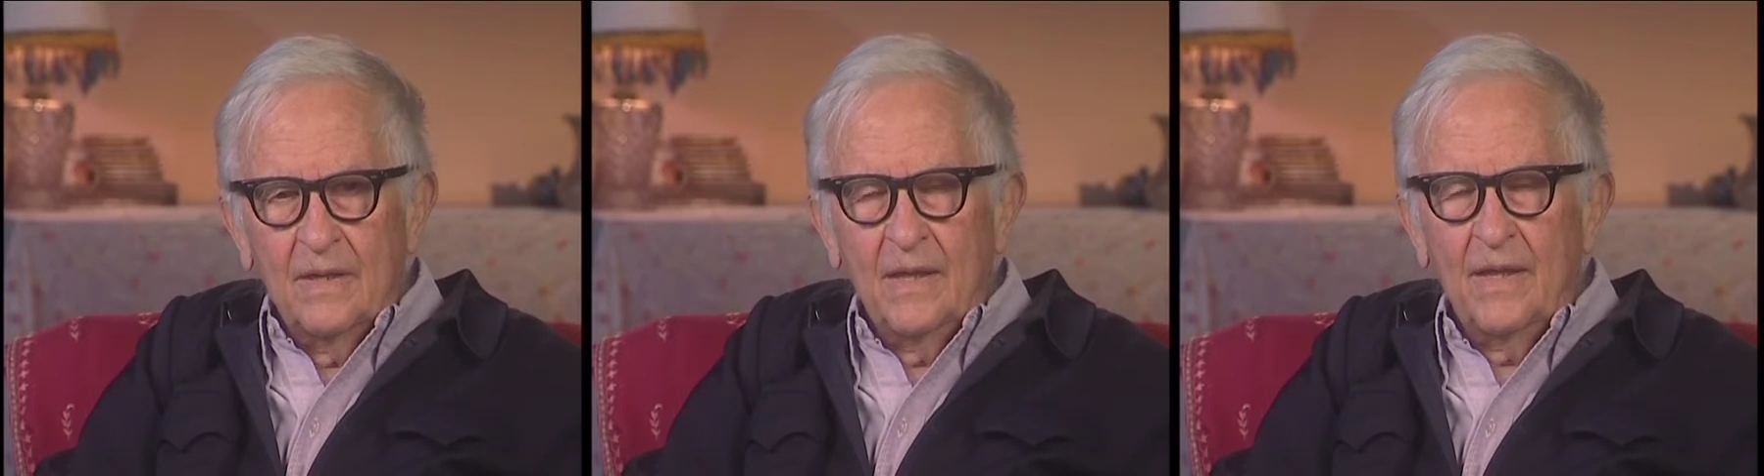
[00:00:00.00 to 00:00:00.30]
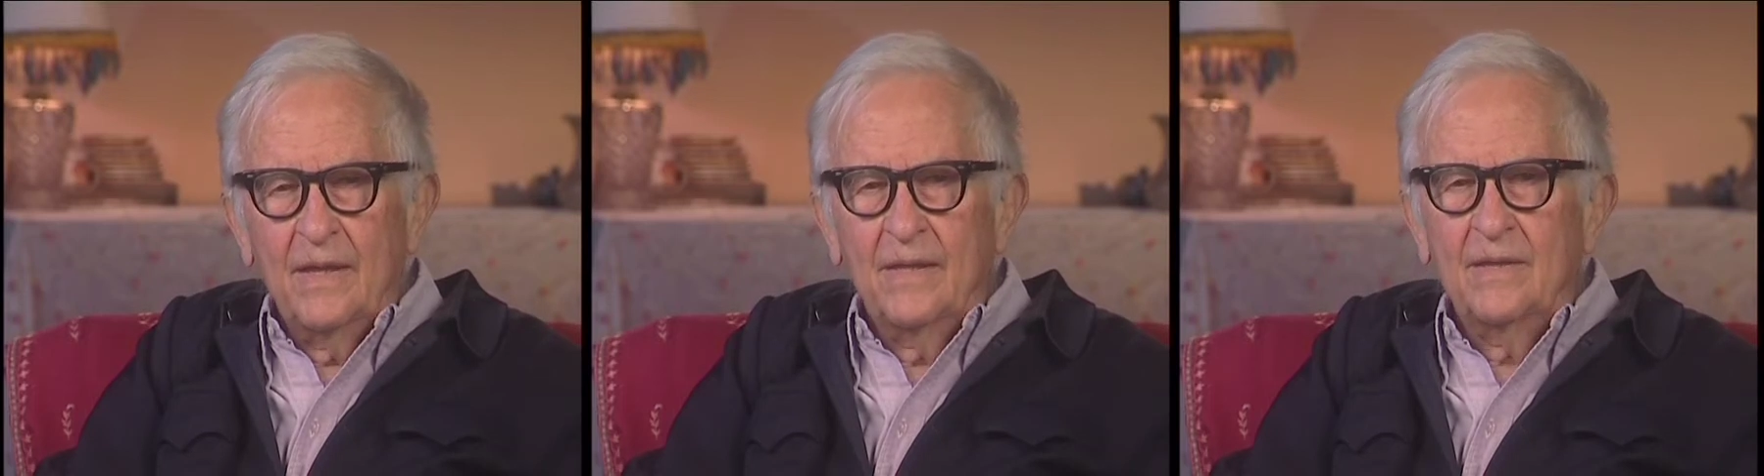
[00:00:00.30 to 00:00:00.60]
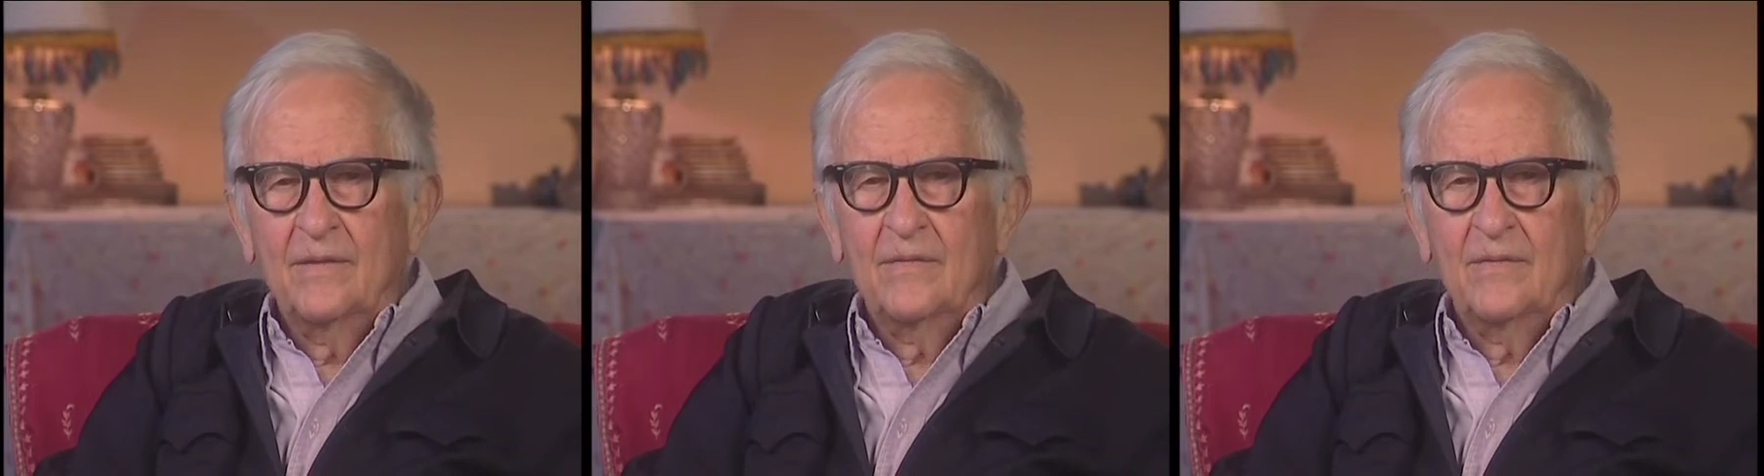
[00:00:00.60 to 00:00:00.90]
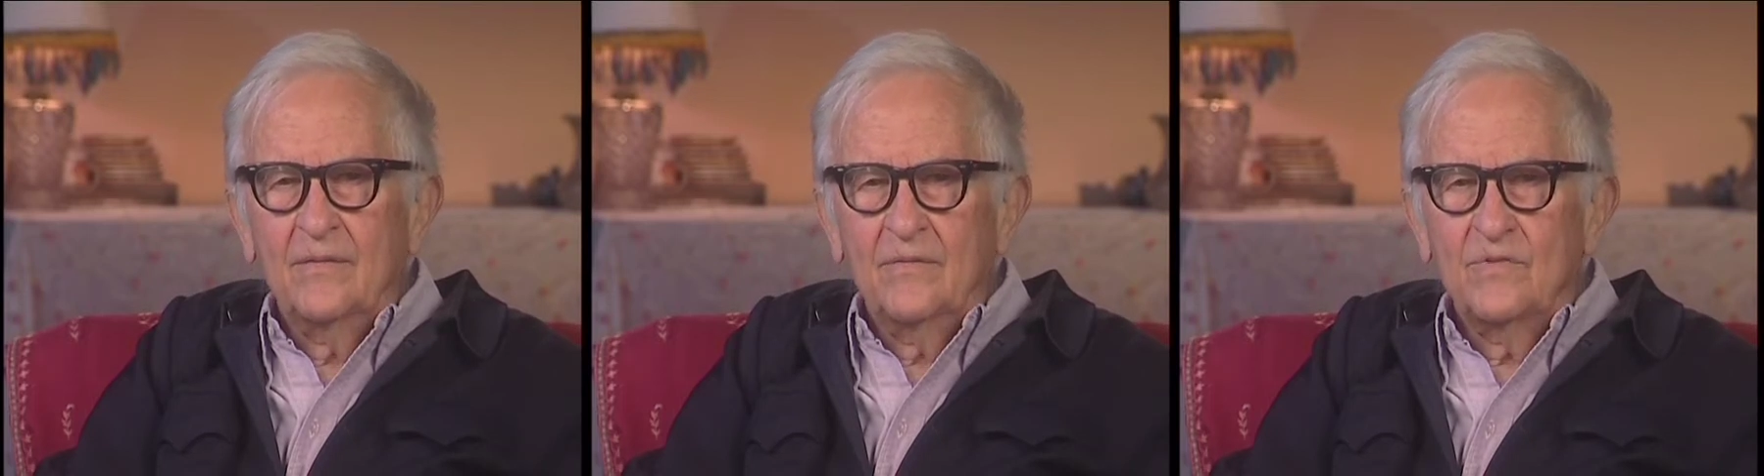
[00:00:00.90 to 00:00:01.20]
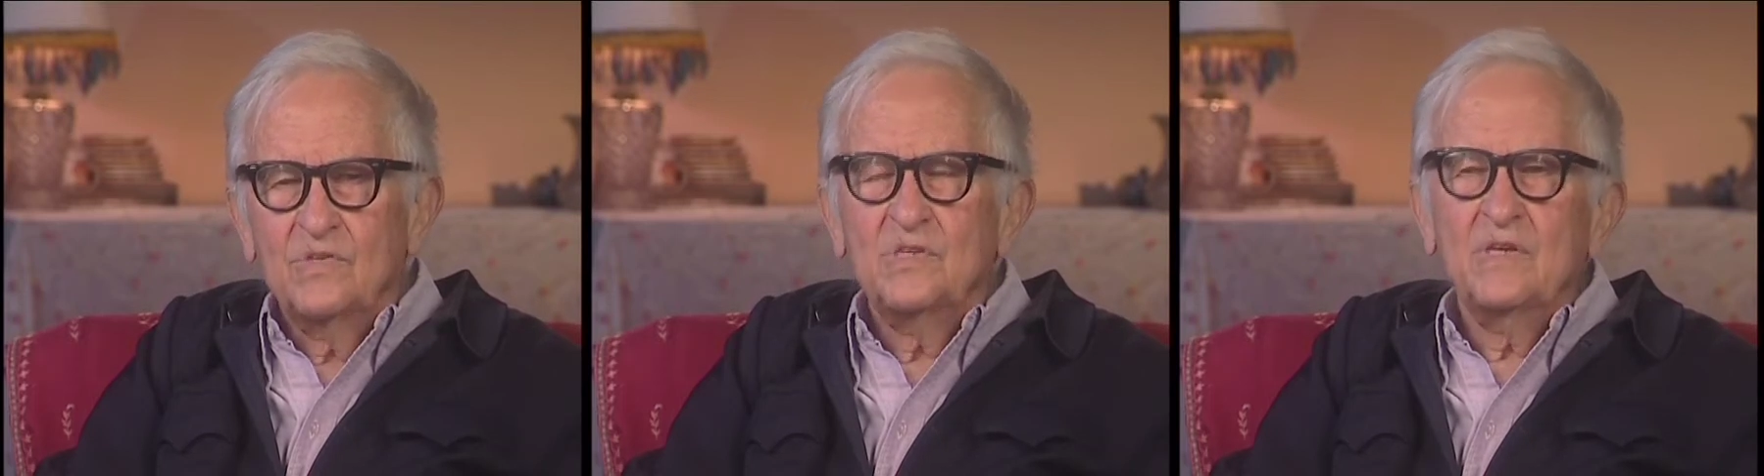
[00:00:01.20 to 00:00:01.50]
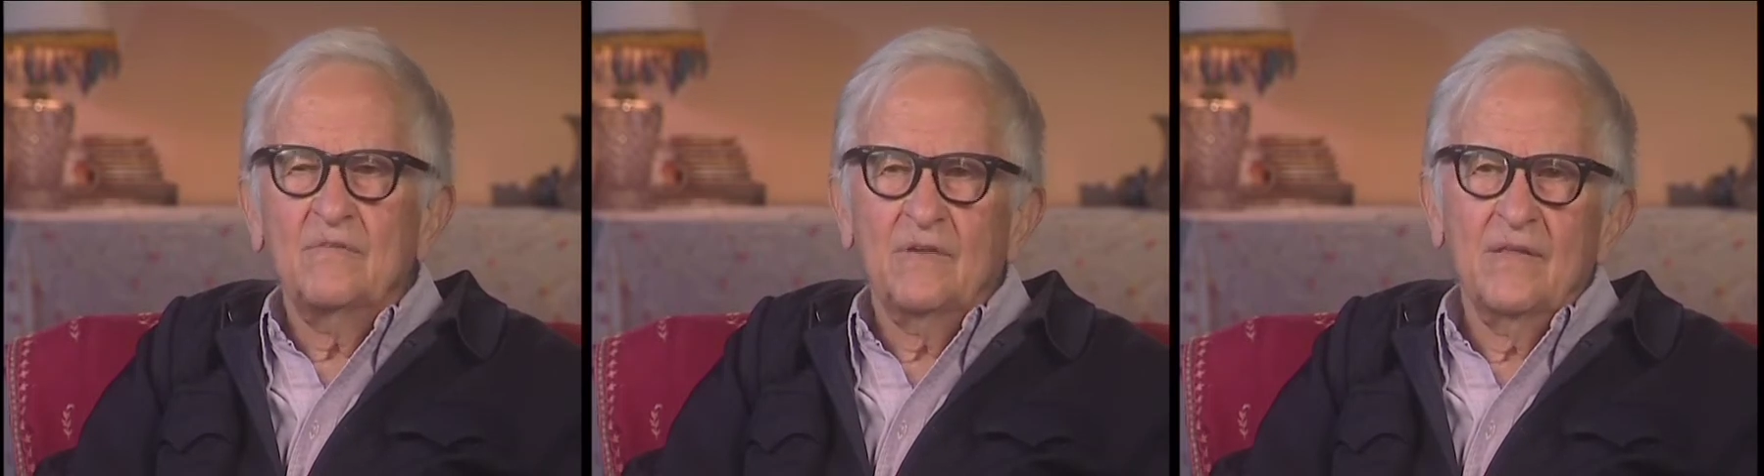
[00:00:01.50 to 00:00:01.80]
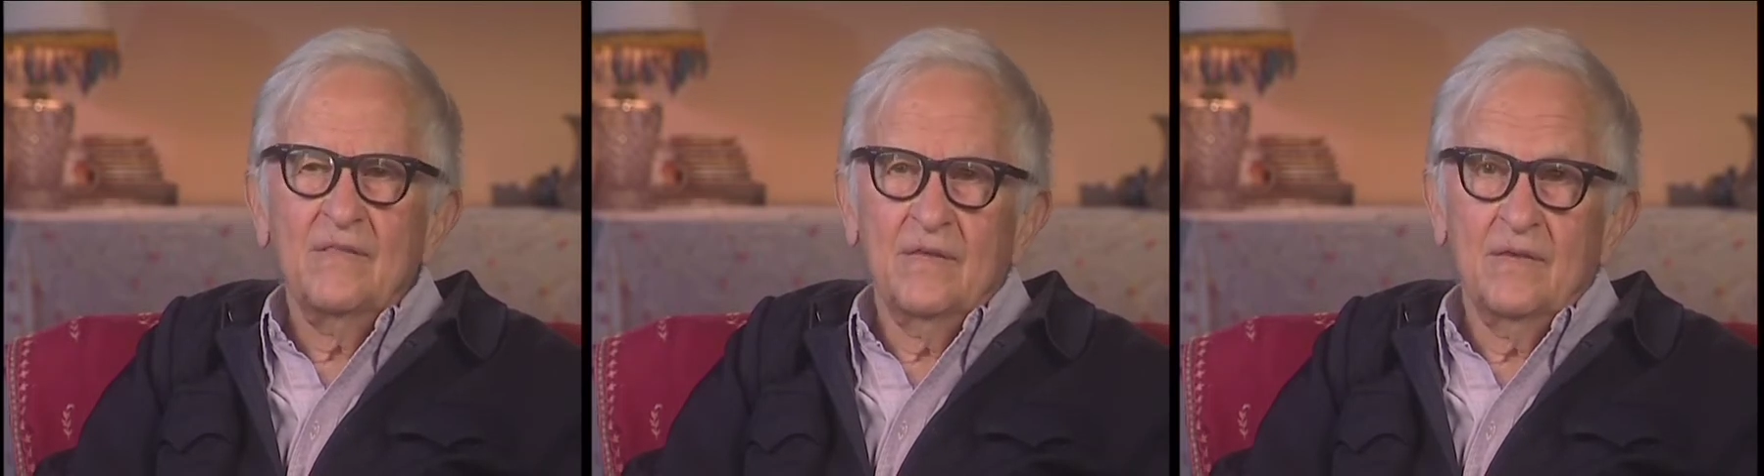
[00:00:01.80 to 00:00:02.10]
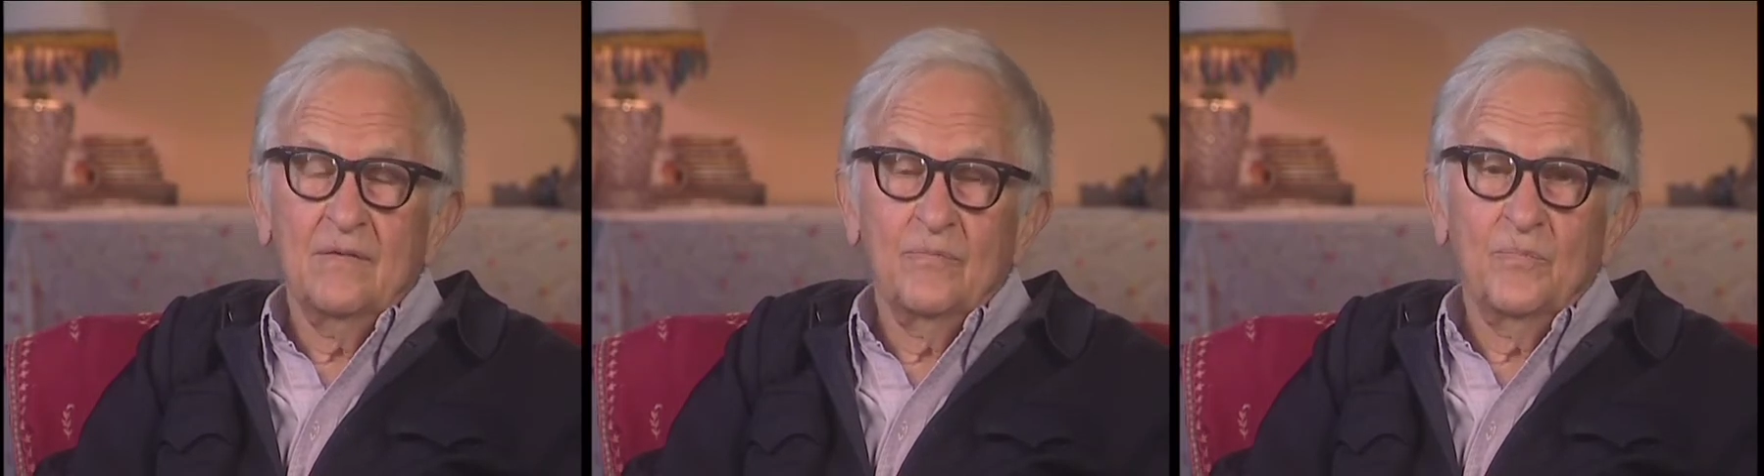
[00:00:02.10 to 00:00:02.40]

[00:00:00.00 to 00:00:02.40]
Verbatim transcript: I received, I think,